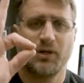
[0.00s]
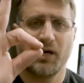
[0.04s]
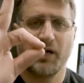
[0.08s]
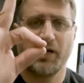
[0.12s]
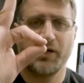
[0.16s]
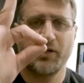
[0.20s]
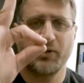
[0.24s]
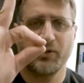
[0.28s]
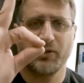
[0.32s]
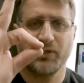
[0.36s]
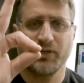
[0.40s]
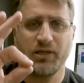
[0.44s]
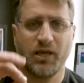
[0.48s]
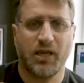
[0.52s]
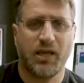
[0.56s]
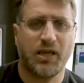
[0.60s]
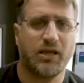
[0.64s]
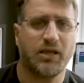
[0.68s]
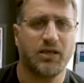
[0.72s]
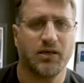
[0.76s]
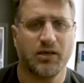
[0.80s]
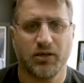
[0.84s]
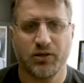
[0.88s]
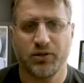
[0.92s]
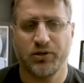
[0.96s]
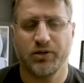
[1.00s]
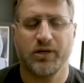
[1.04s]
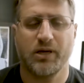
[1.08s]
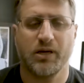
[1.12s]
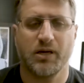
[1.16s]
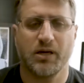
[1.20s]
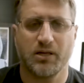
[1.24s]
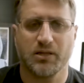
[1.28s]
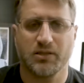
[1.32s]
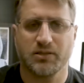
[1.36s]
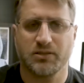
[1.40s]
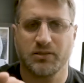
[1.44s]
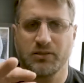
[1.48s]
are you okay? You can
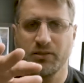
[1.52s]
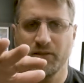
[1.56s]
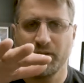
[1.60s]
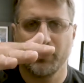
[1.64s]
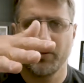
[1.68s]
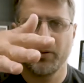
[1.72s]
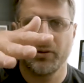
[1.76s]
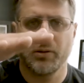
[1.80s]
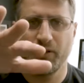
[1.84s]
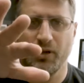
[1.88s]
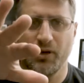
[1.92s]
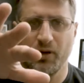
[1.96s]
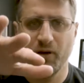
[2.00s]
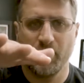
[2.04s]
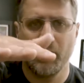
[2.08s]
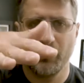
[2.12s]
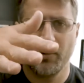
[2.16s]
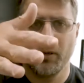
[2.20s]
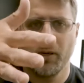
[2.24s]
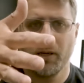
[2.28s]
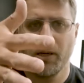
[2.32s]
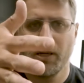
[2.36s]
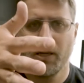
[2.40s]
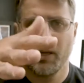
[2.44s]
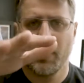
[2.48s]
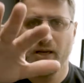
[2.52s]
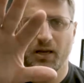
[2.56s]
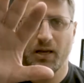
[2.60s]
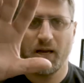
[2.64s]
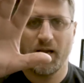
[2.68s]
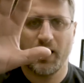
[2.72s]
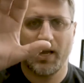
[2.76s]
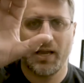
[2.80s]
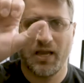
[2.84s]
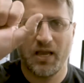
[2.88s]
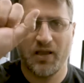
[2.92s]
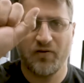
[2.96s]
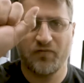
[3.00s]
answer, no,
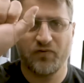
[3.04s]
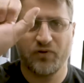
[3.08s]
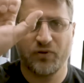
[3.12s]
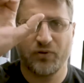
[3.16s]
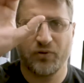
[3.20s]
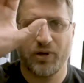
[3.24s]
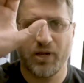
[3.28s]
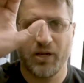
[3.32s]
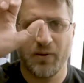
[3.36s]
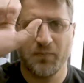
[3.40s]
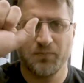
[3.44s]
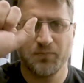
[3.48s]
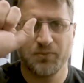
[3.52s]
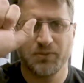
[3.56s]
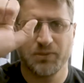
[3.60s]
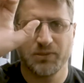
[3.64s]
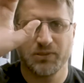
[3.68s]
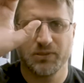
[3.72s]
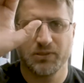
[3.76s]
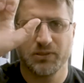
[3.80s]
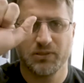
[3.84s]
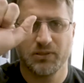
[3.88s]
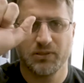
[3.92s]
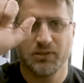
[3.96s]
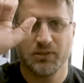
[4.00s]
I have cramps.